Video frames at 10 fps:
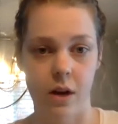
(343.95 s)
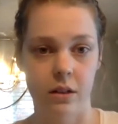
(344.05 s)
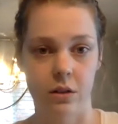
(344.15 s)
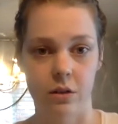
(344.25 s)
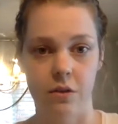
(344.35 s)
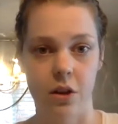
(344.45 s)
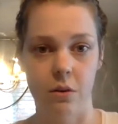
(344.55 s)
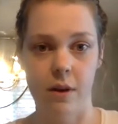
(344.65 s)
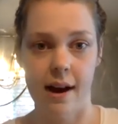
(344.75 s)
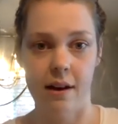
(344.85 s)
So if
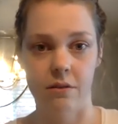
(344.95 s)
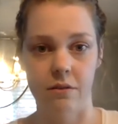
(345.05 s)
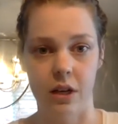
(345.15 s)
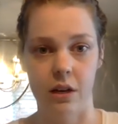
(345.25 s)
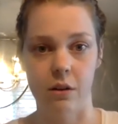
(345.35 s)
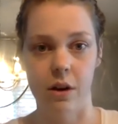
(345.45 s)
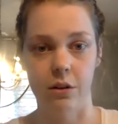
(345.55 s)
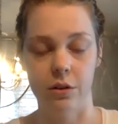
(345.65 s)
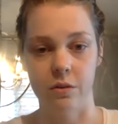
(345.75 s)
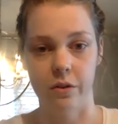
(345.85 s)
you have, you know, a
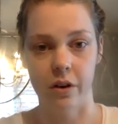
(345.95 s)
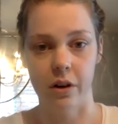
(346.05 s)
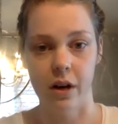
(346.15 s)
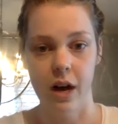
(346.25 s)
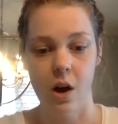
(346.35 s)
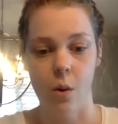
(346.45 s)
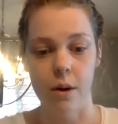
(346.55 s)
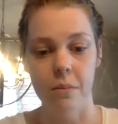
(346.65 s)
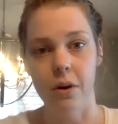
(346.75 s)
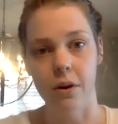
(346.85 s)
group for
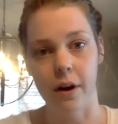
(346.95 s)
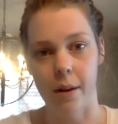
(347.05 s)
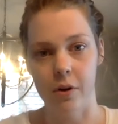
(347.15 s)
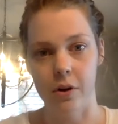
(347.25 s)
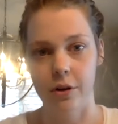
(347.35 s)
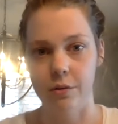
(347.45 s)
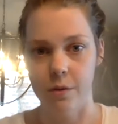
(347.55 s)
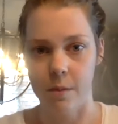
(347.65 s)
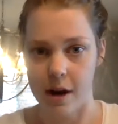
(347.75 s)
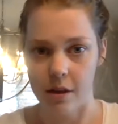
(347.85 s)
one program or a group
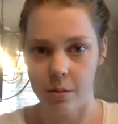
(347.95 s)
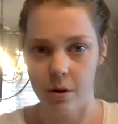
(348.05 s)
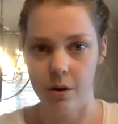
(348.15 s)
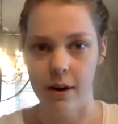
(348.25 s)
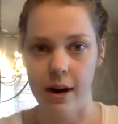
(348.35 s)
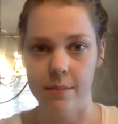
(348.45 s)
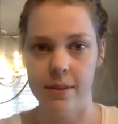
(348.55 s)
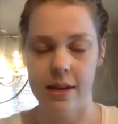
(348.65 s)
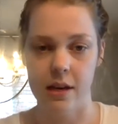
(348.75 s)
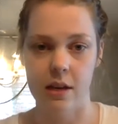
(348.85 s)
from another program,
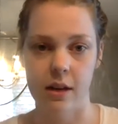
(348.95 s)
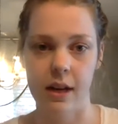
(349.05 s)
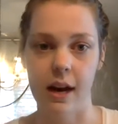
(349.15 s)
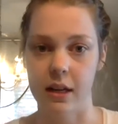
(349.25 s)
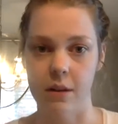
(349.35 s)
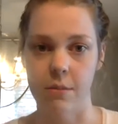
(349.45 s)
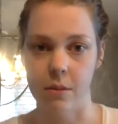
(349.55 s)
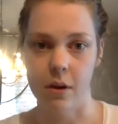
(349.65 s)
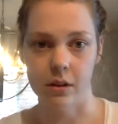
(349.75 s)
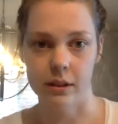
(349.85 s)
you can kind of keep
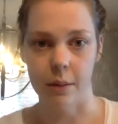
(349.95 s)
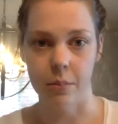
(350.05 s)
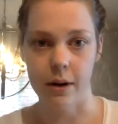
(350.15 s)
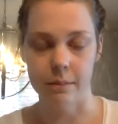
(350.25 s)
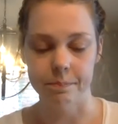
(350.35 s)
them all separate.